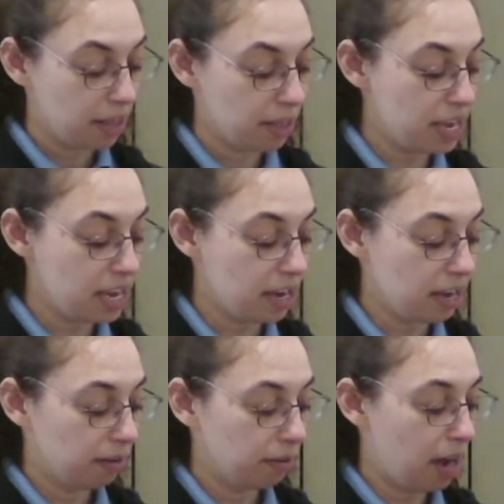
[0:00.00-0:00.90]

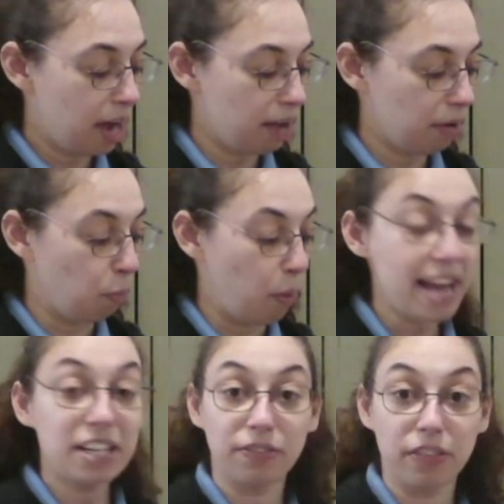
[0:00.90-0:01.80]
the uh,
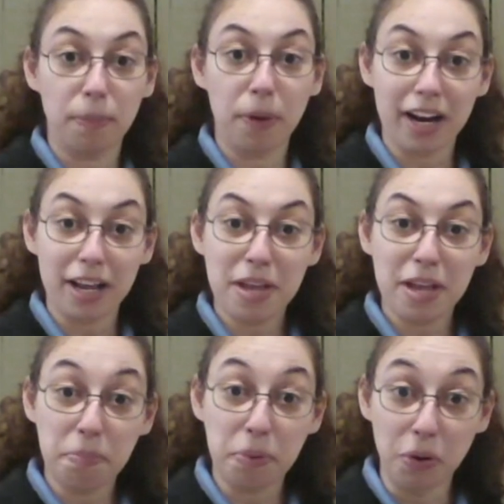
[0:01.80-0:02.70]
weight of their body
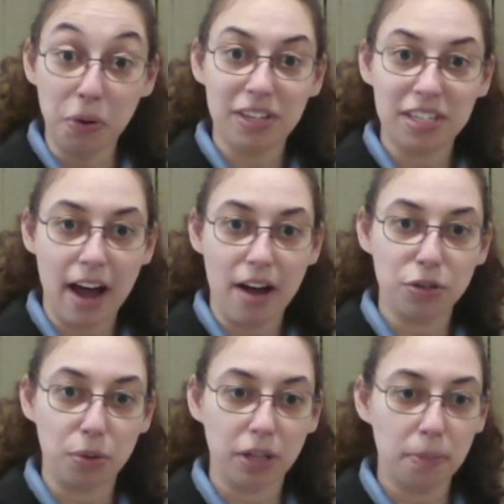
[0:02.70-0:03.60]
being pulled down
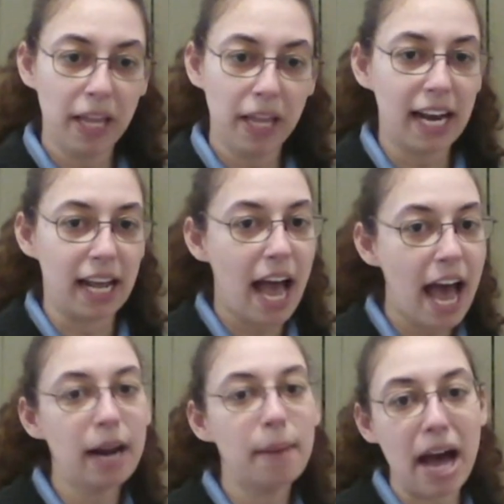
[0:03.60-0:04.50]
toward the planet
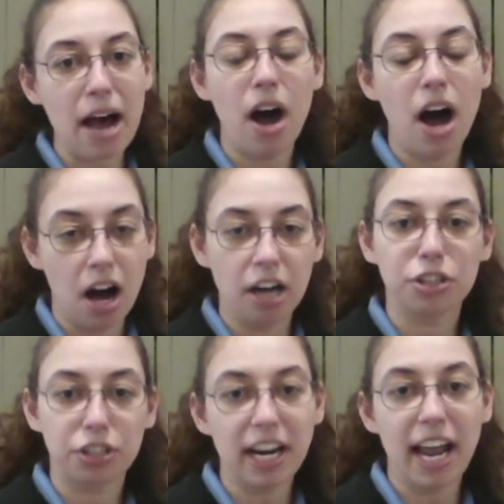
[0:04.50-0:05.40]
at about
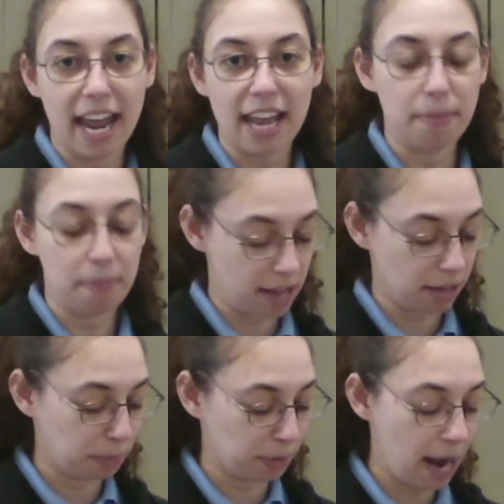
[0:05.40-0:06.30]
180
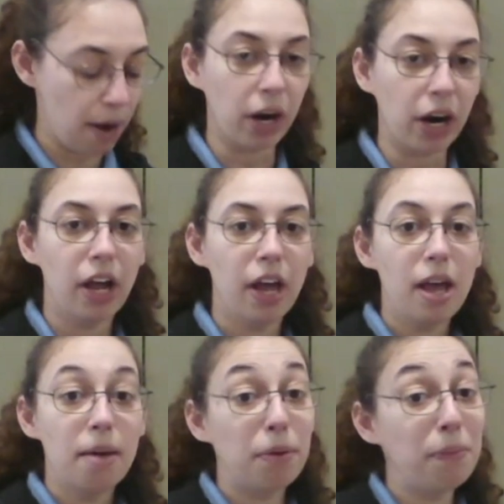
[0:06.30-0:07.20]
miles per hour. But